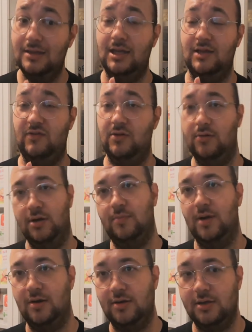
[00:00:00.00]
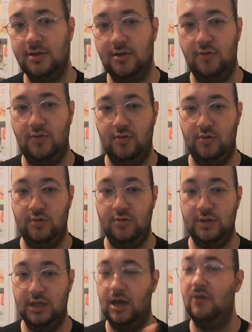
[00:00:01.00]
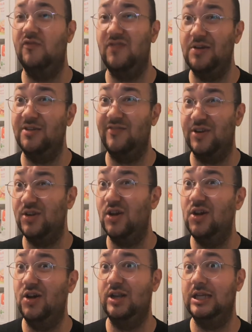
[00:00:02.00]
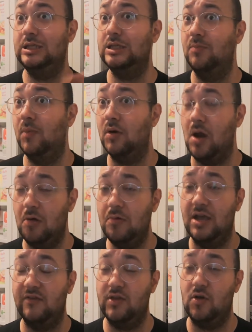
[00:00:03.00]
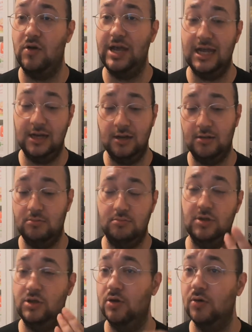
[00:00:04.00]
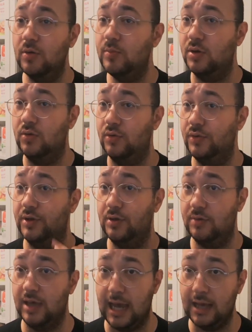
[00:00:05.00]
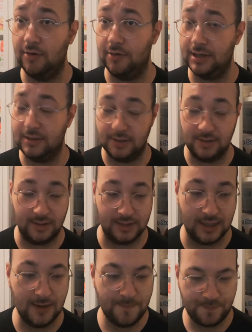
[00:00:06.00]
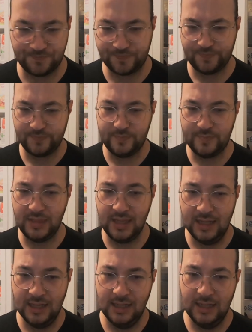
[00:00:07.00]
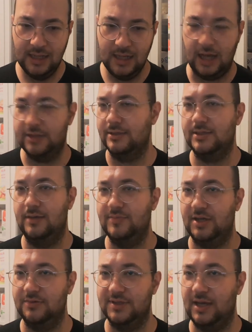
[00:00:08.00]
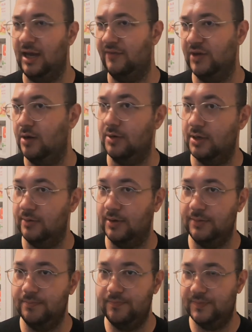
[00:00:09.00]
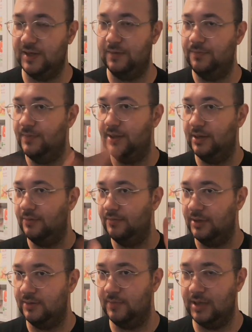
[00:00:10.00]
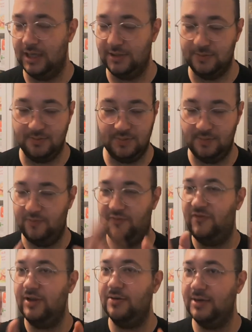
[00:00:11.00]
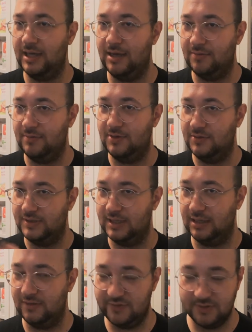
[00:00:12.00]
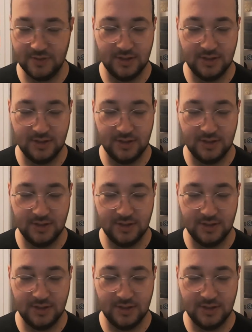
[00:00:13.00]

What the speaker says: If you're in America, or, you know, very, very early tomorrow if you're in Europe or the UK or anything like that. Other time zones I have no clue on, so, you know, like, and figure it out yourselves.